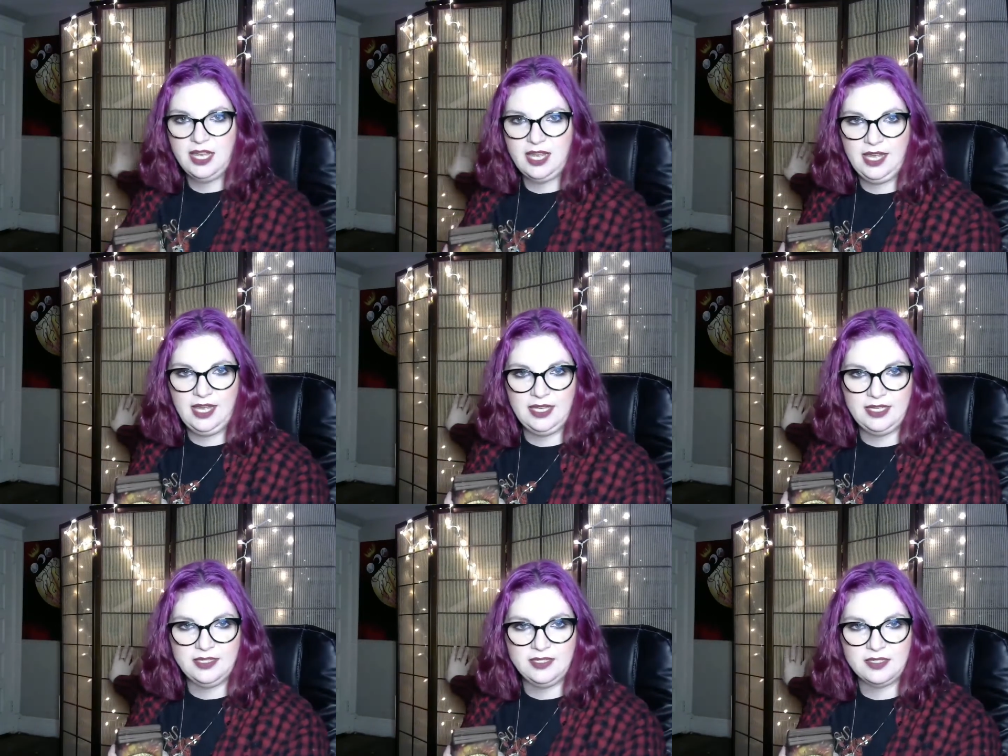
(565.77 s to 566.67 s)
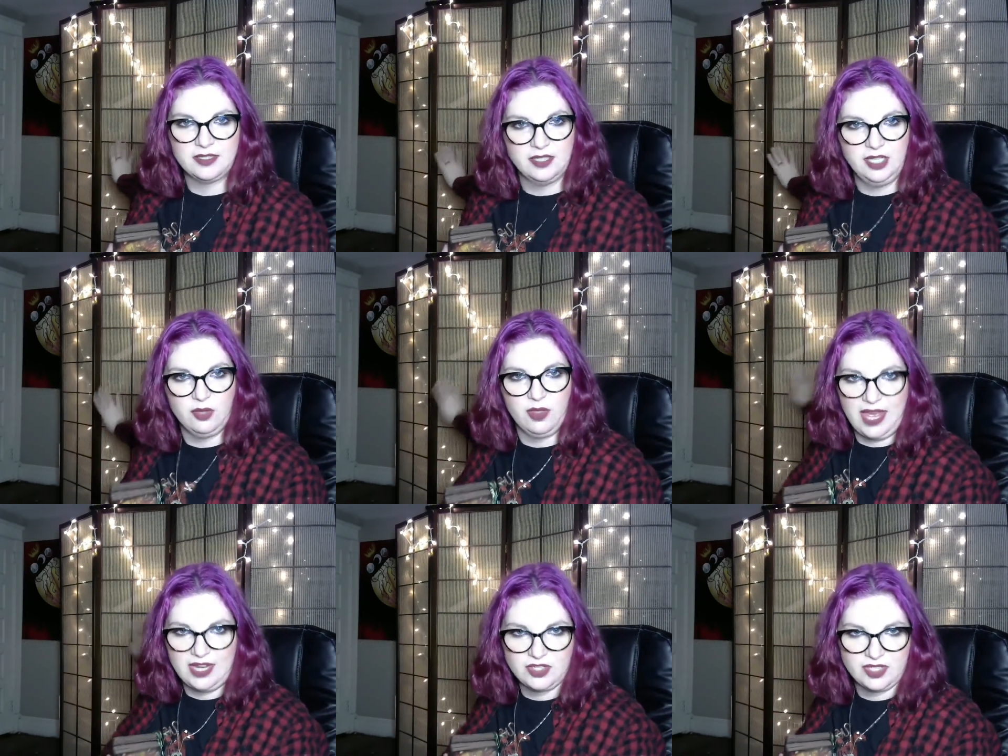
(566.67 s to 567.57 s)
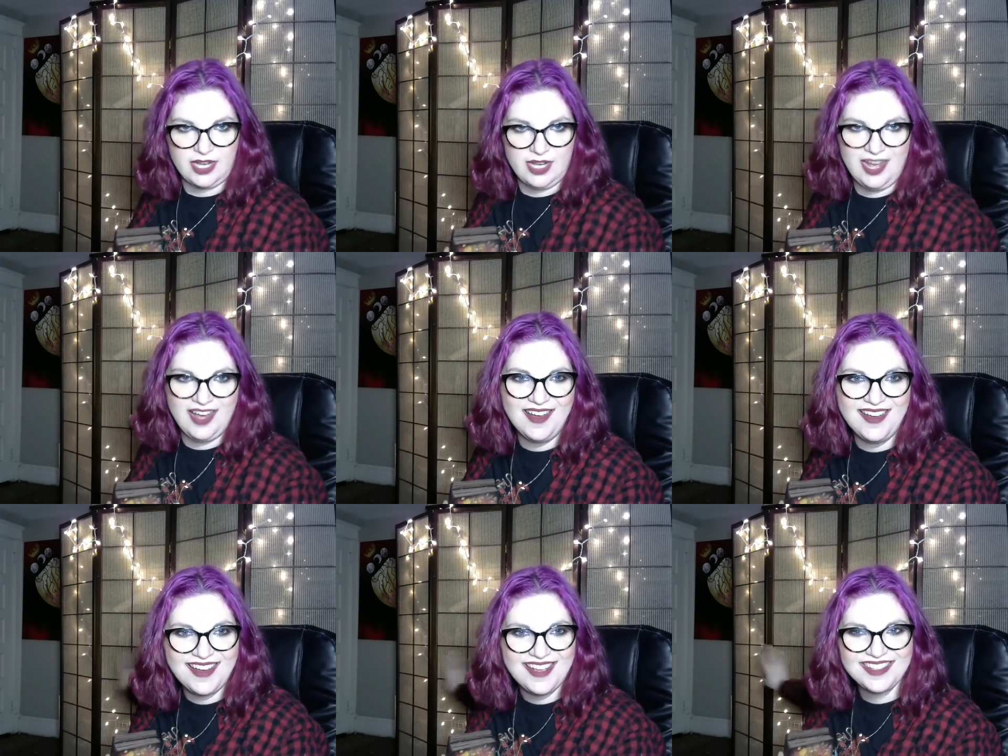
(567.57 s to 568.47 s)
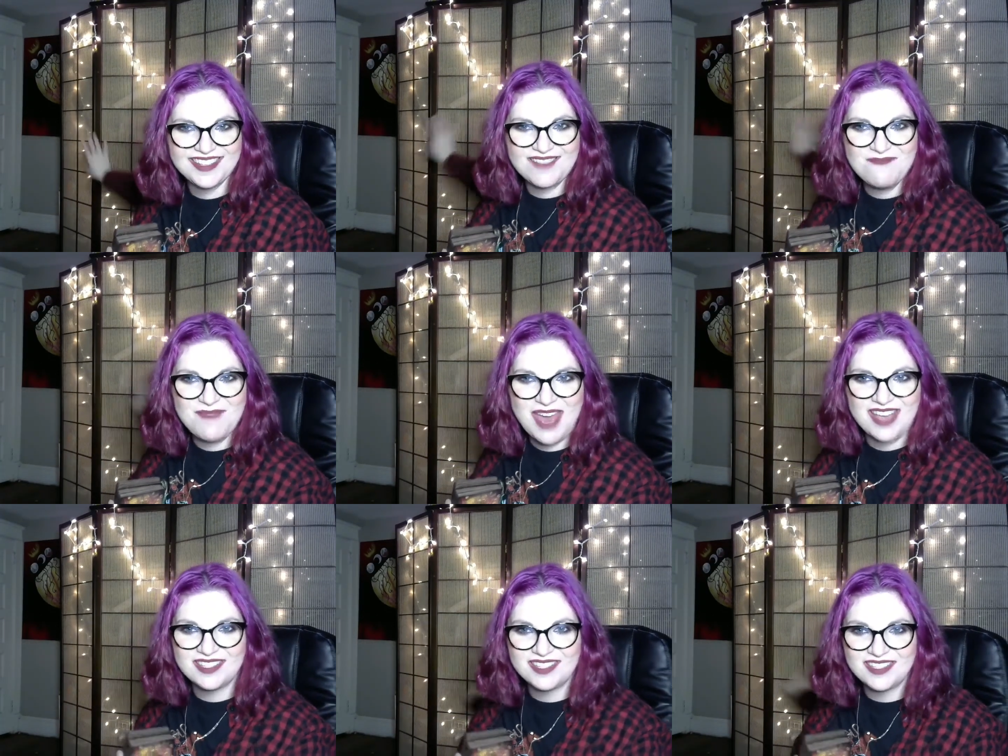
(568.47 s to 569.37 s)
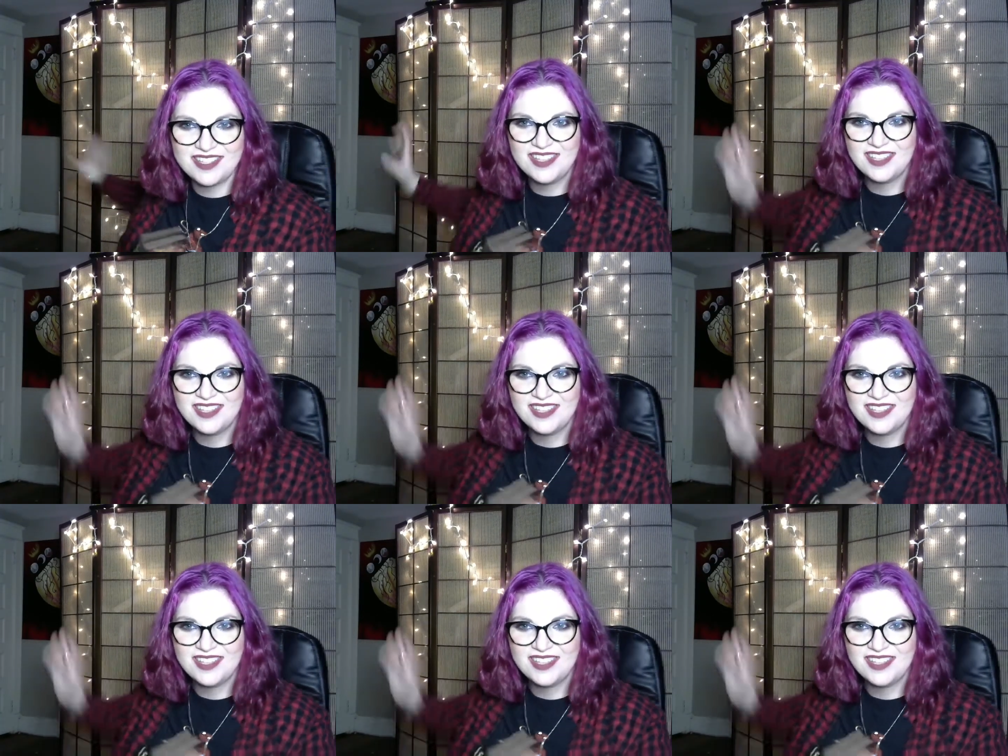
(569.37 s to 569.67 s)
And that just kind of hides the mess.